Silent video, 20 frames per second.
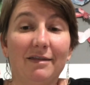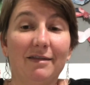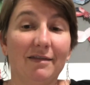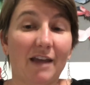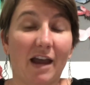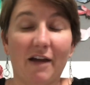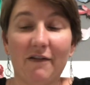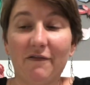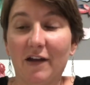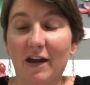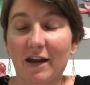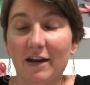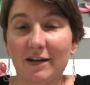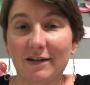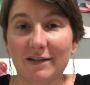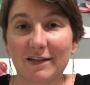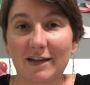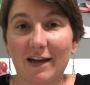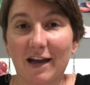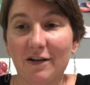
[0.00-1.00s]
I find
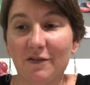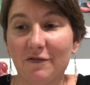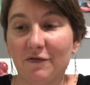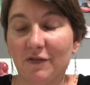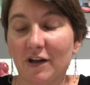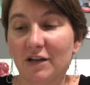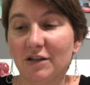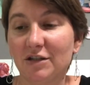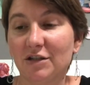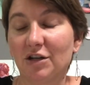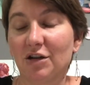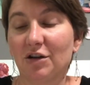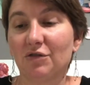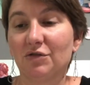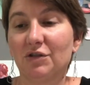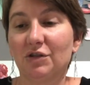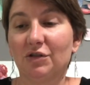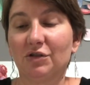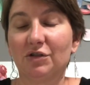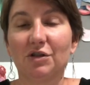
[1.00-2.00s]
it's kind of fun to go
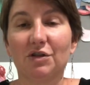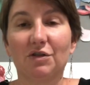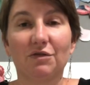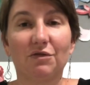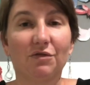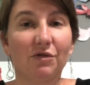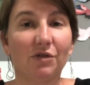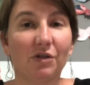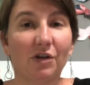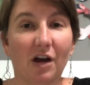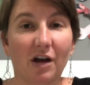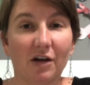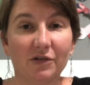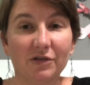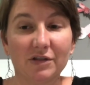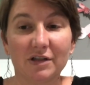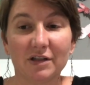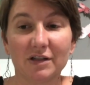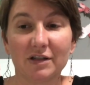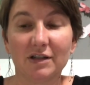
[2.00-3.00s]
searching through your
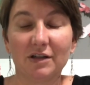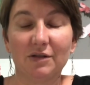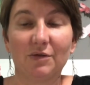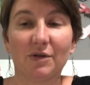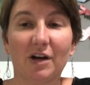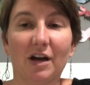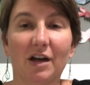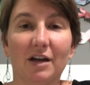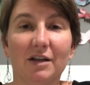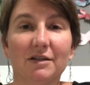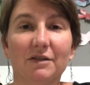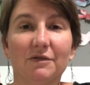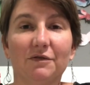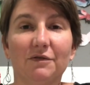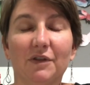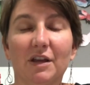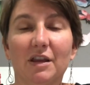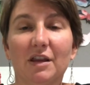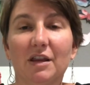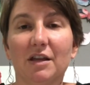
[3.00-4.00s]
house to see what kinds of
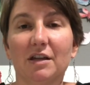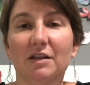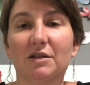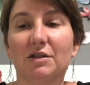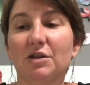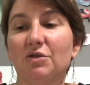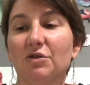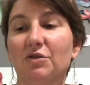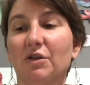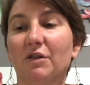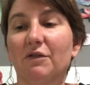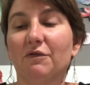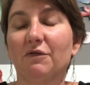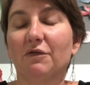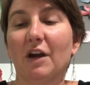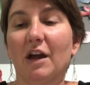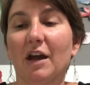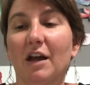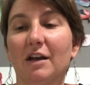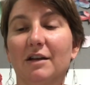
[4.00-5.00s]
fun things you can
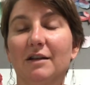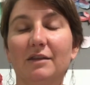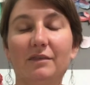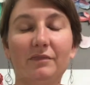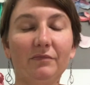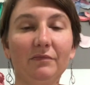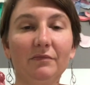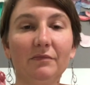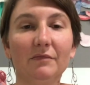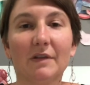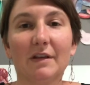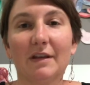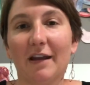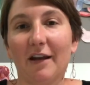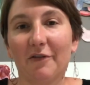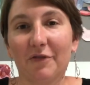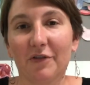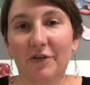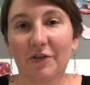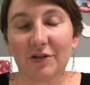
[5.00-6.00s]
find. Now
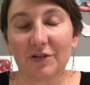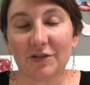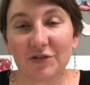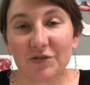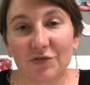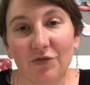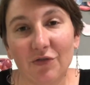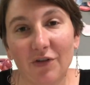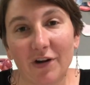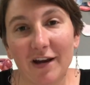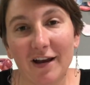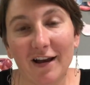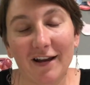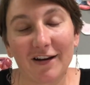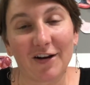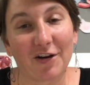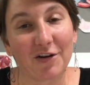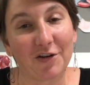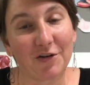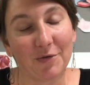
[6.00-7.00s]
for the story on
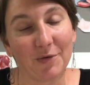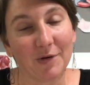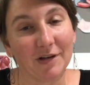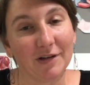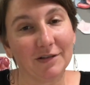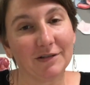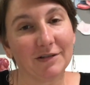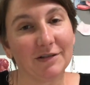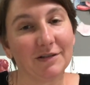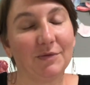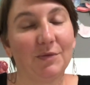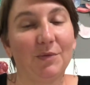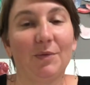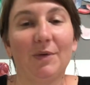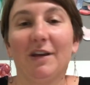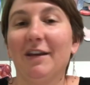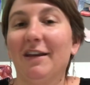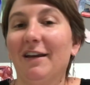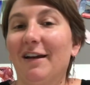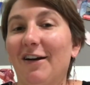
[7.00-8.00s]
our quilt,
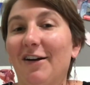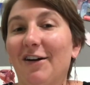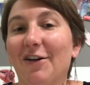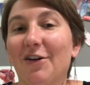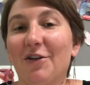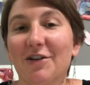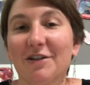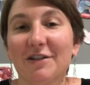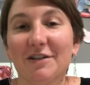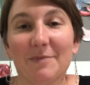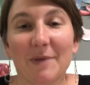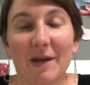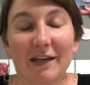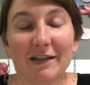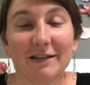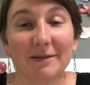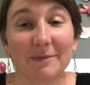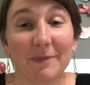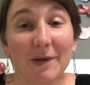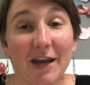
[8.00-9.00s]
we are going to make
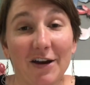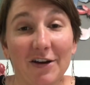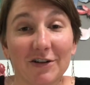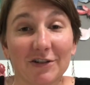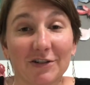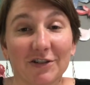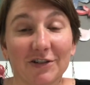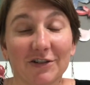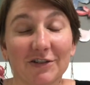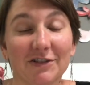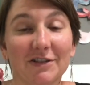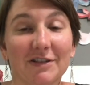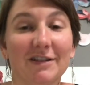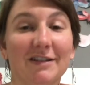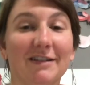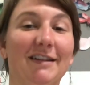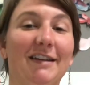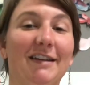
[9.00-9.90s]
some characters.